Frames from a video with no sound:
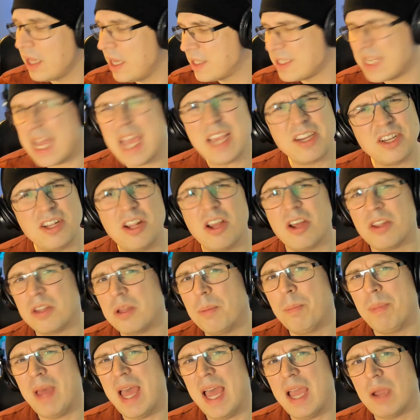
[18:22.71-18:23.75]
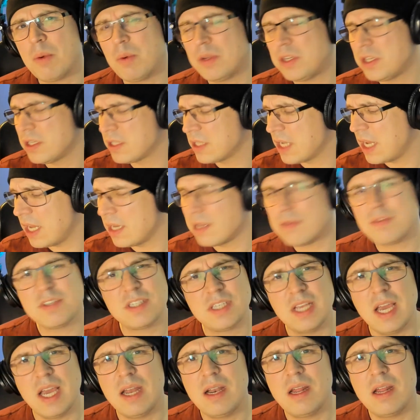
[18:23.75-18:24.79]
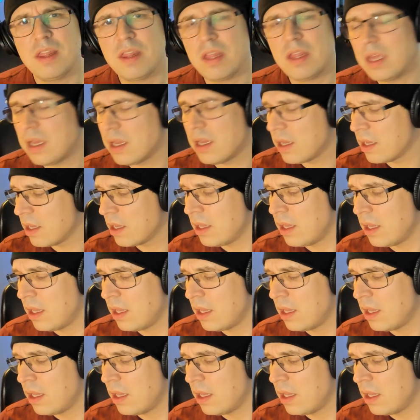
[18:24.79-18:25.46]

it's actually on the back, which is kind of sad, I think,